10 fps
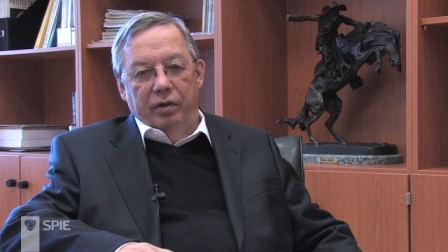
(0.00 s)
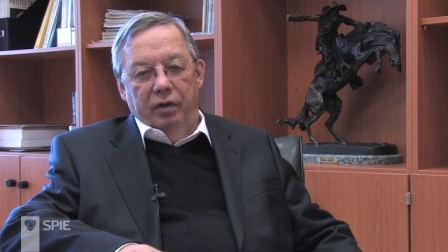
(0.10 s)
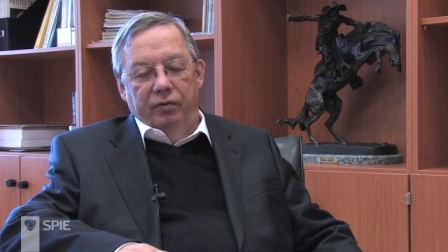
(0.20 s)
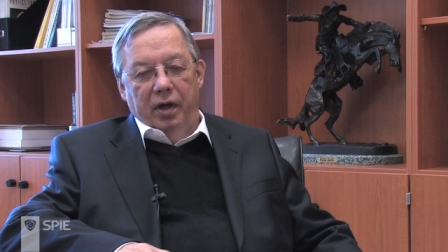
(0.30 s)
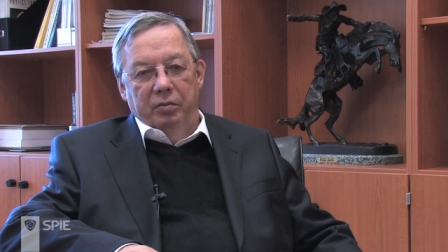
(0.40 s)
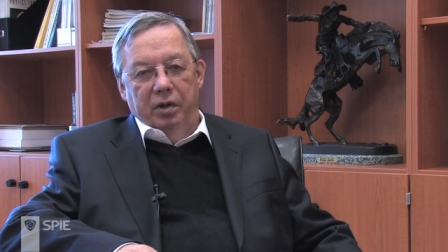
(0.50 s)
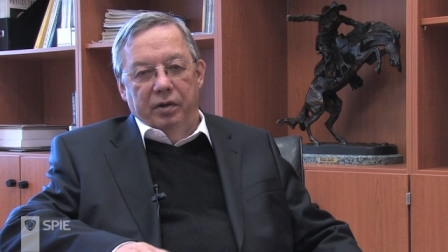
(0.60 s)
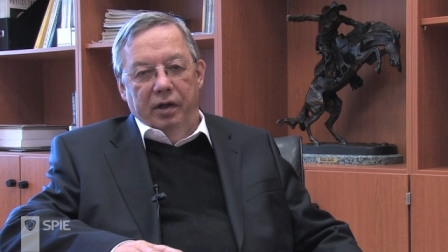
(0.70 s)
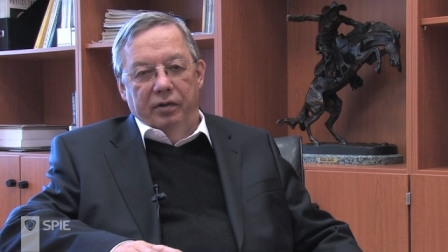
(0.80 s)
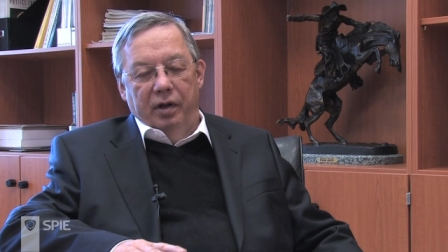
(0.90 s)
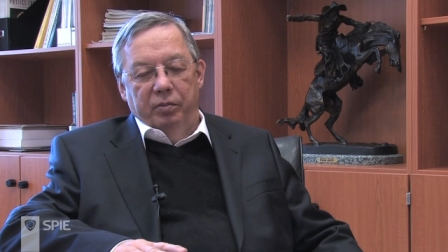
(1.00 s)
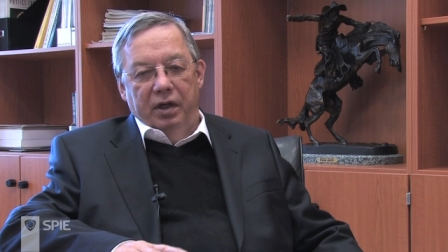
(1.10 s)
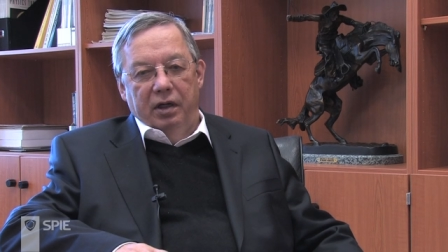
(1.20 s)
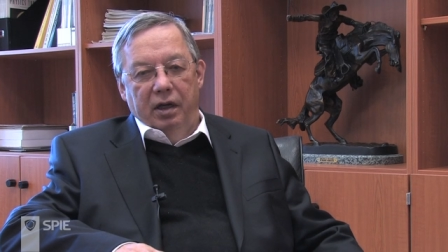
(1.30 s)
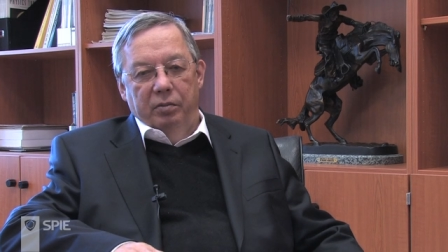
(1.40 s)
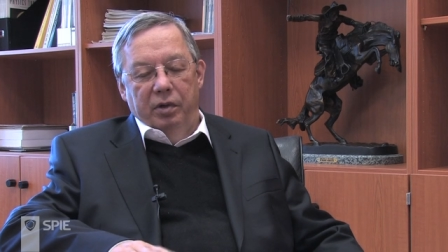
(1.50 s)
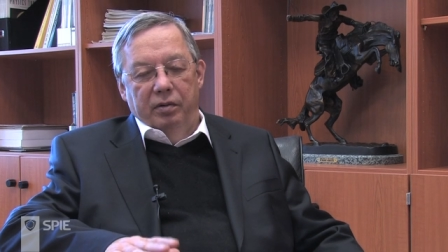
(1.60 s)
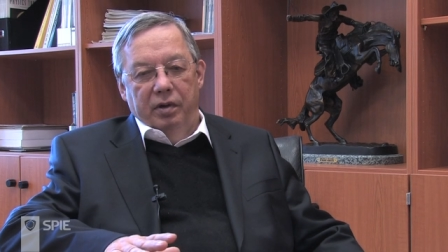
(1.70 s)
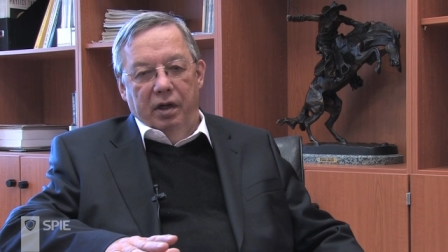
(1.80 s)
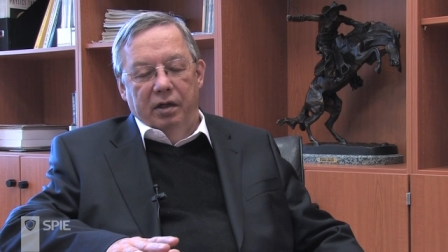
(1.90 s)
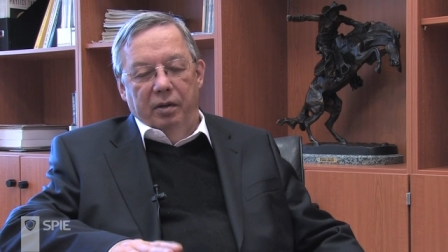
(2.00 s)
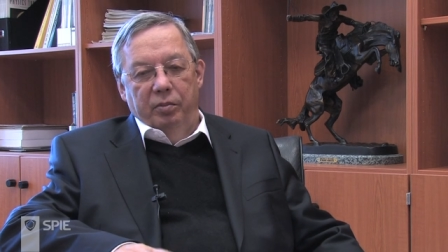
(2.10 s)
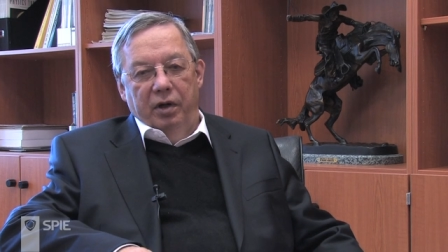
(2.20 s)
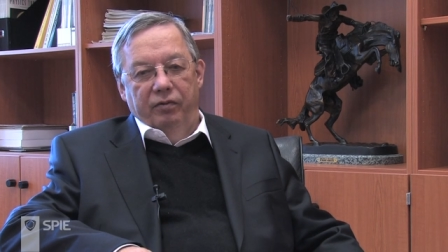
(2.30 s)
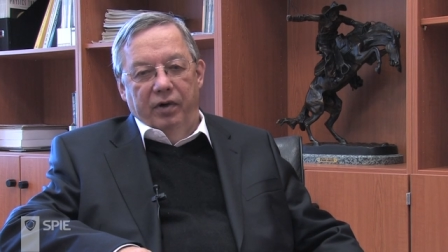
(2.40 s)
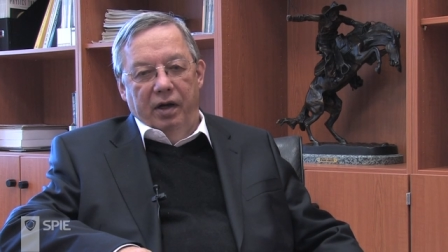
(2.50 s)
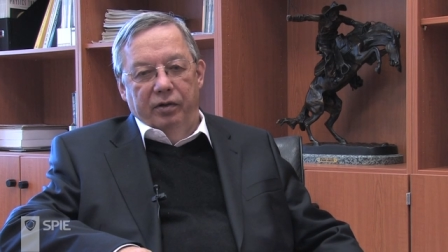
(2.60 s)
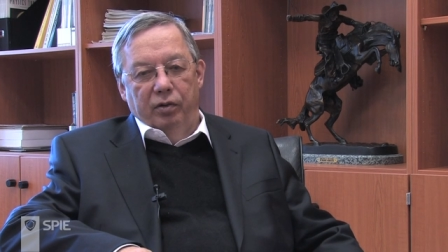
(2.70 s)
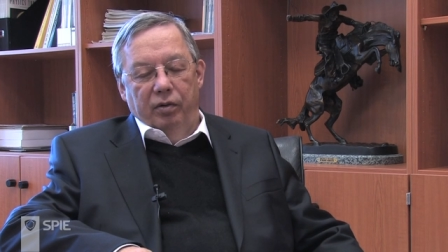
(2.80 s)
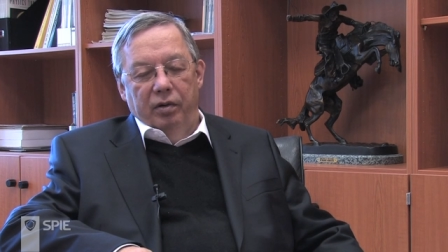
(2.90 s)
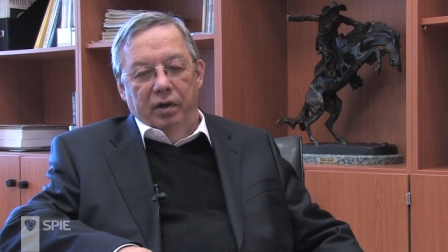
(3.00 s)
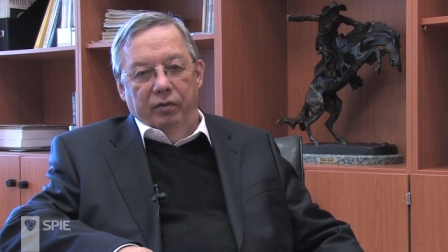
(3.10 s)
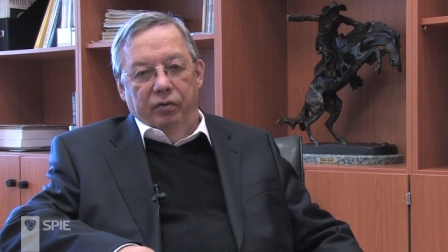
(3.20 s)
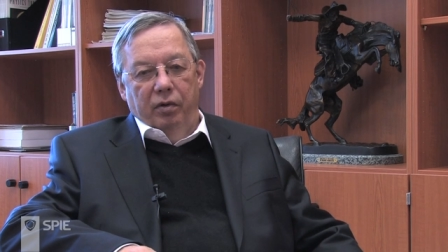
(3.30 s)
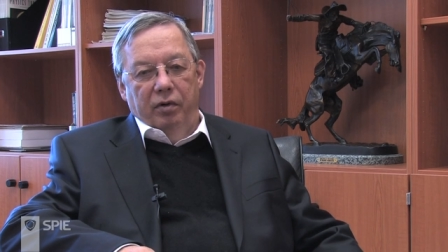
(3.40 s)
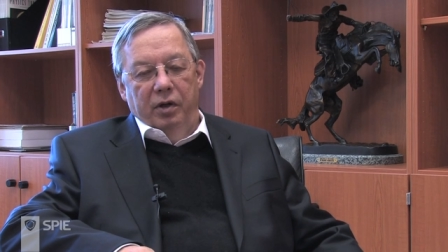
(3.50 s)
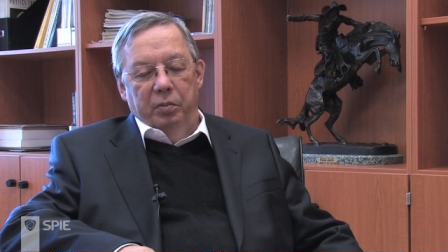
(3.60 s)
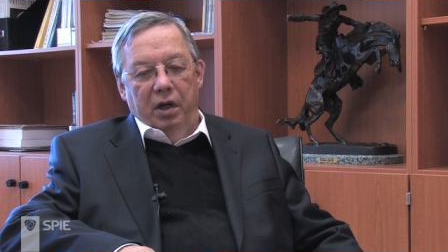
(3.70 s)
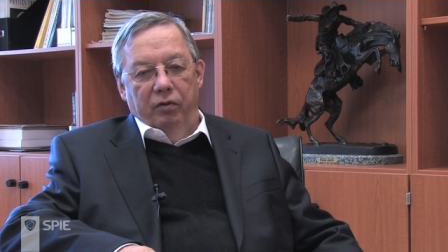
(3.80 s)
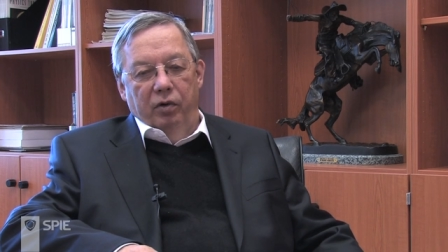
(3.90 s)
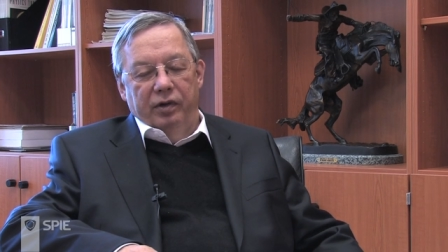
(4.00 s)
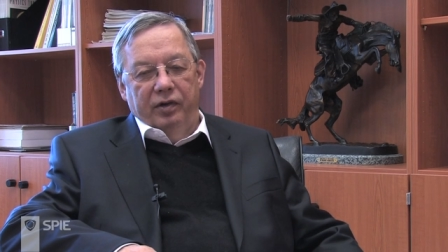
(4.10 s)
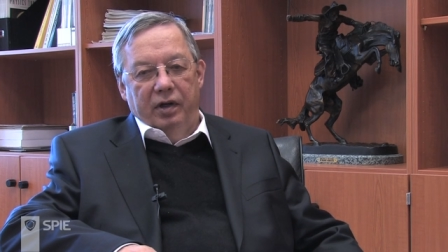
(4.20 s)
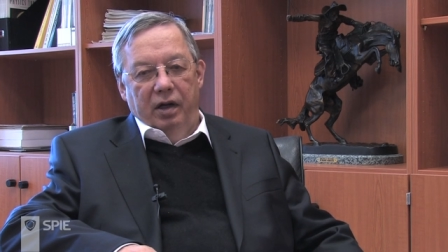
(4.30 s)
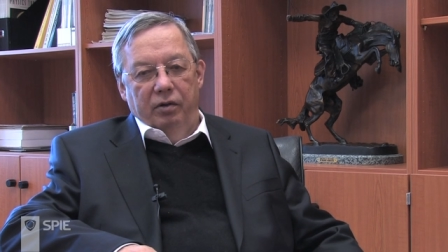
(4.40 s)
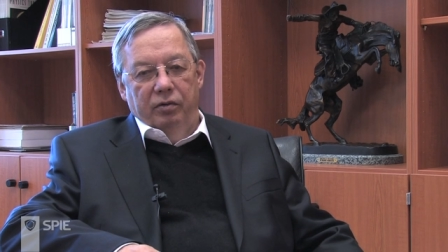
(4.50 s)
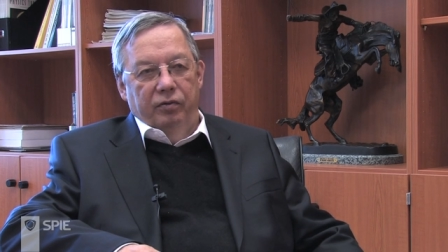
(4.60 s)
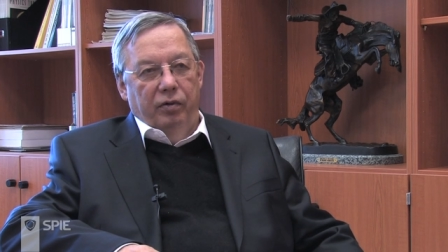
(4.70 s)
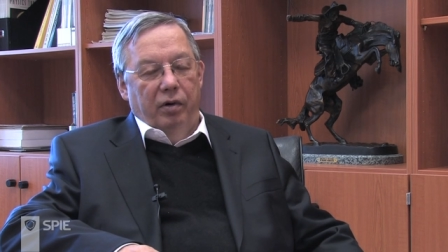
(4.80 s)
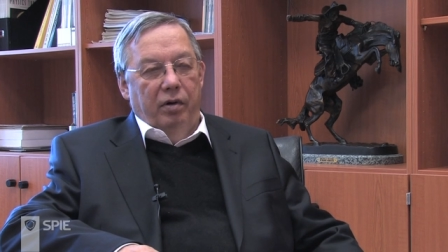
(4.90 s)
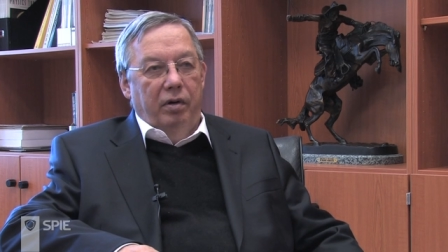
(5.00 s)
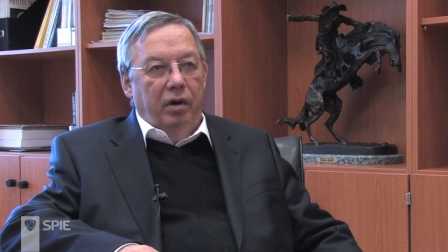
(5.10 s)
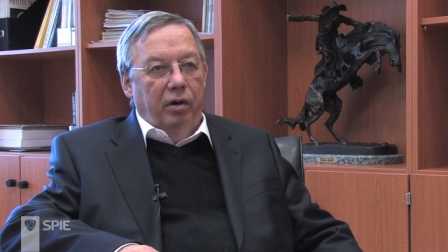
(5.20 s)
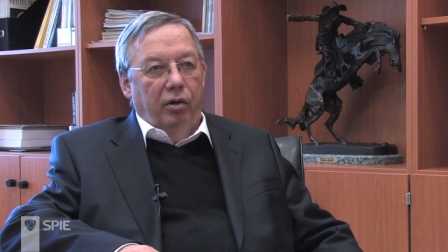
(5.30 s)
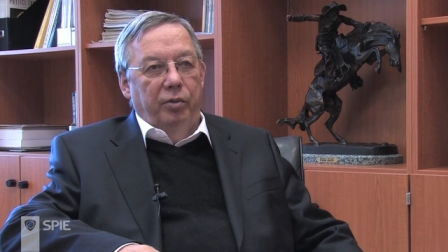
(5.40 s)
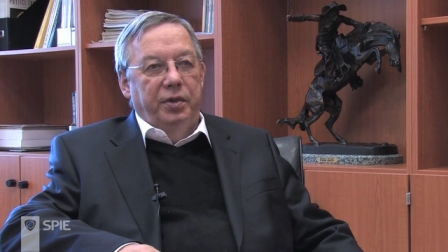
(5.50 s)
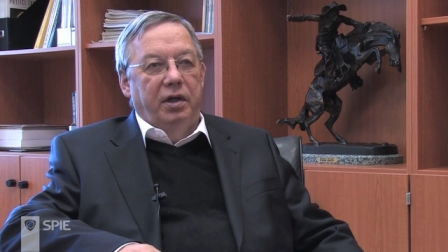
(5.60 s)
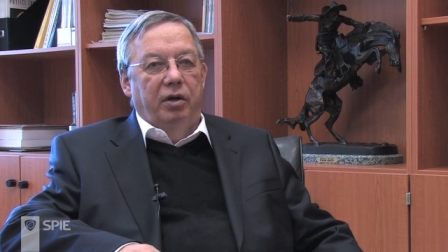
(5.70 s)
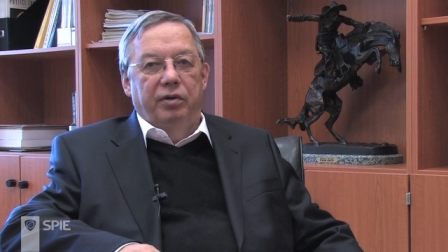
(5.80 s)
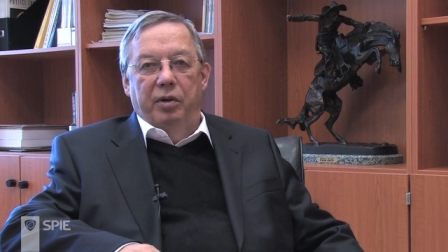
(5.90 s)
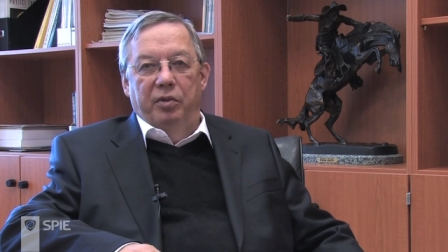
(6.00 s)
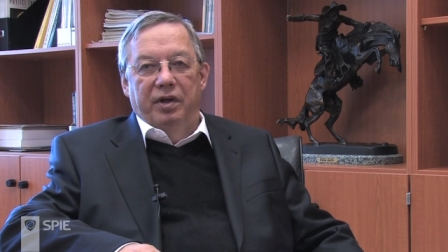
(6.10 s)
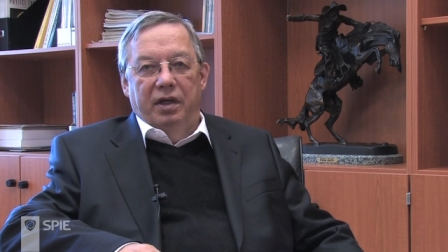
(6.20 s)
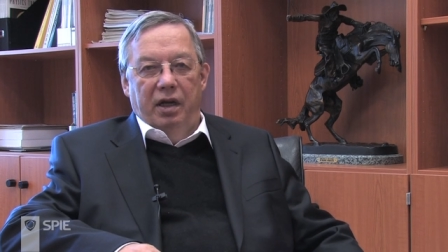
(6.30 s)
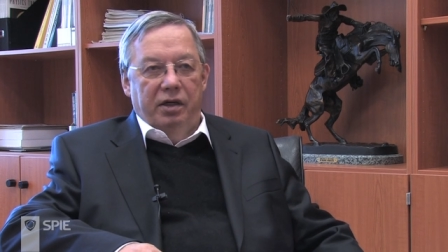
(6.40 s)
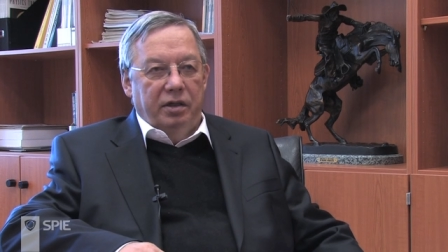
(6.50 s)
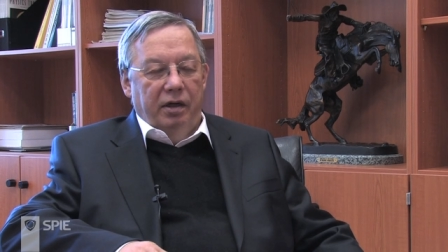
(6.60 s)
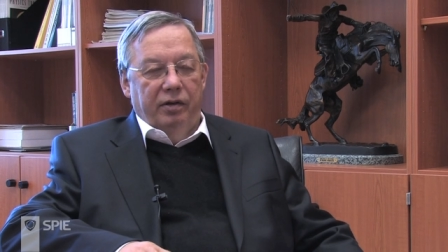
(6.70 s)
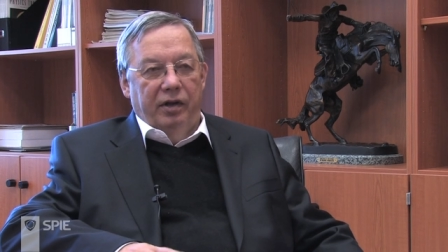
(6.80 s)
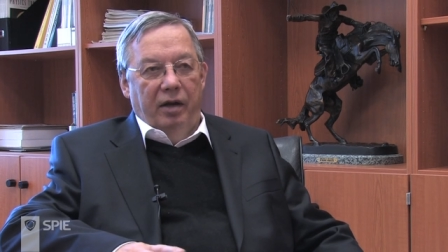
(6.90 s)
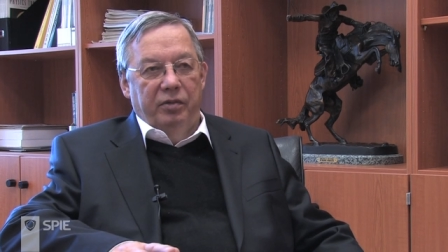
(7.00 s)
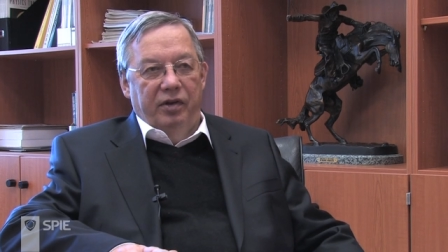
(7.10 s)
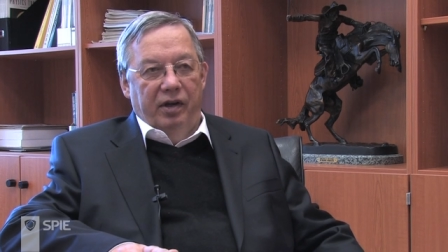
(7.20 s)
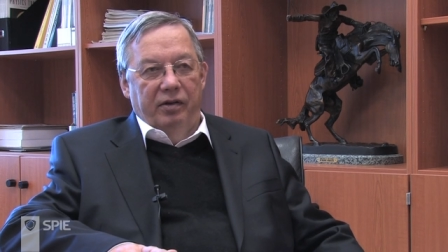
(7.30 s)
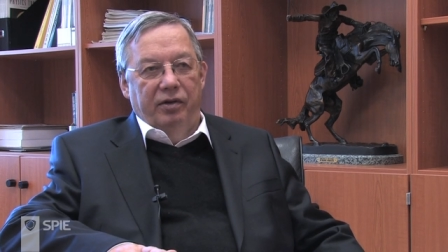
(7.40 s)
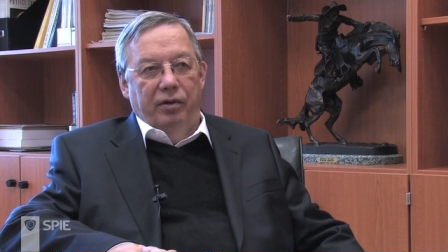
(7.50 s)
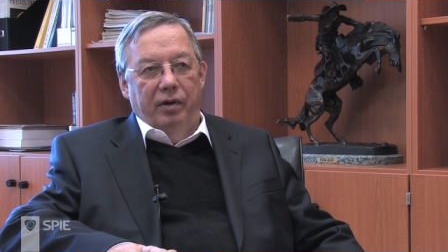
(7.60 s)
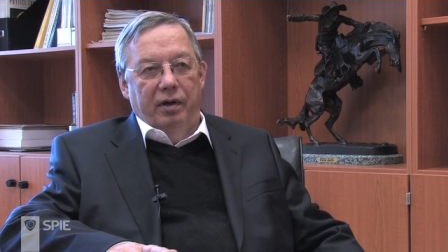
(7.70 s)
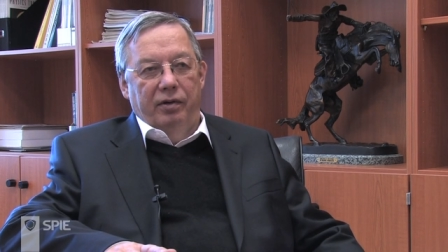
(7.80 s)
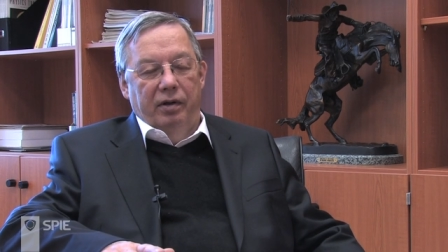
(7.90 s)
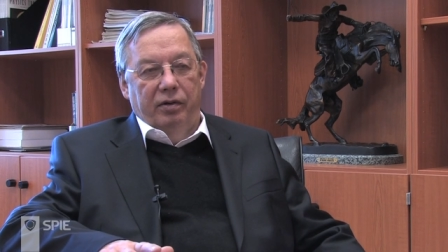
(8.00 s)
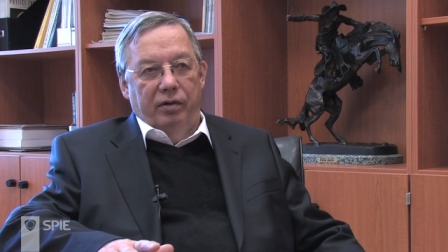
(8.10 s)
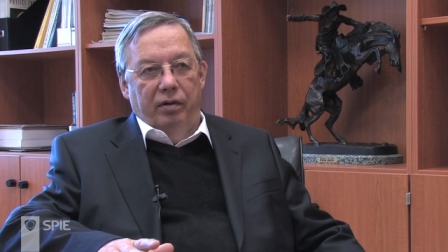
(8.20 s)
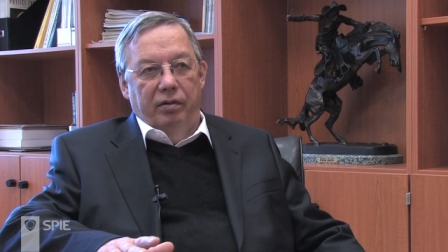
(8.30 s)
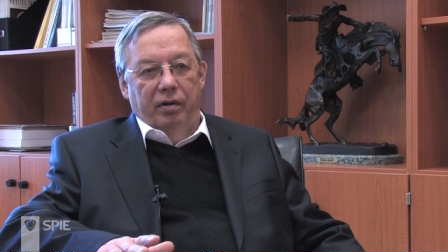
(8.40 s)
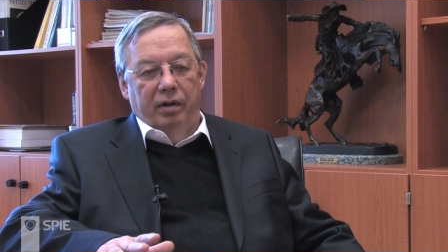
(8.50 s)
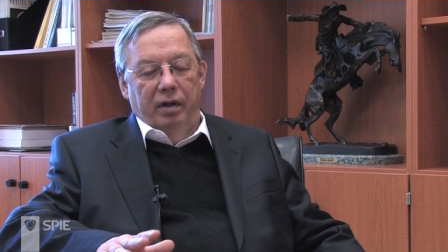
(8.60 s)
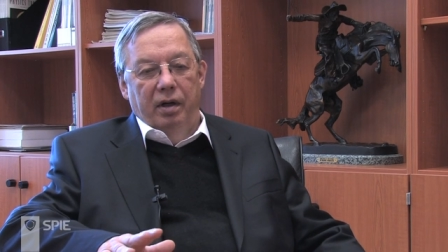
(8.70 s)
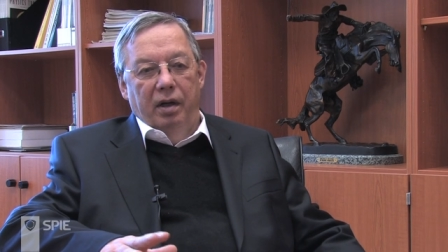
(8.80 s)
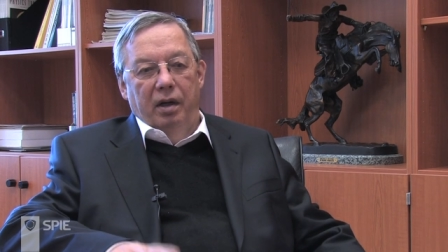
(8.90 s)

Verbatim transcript: only fiber laser applicable and amplifies only for milliwatt scale for optical communication, some sensorics and so on.